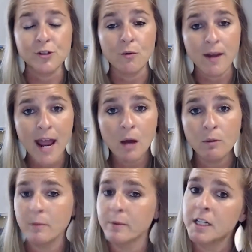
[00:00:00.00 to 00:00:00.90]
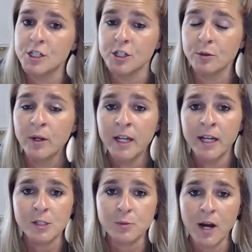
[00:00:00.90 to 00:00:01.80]
So now what we're going to do
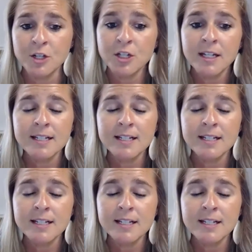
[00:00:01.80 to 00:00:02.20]
is we're actually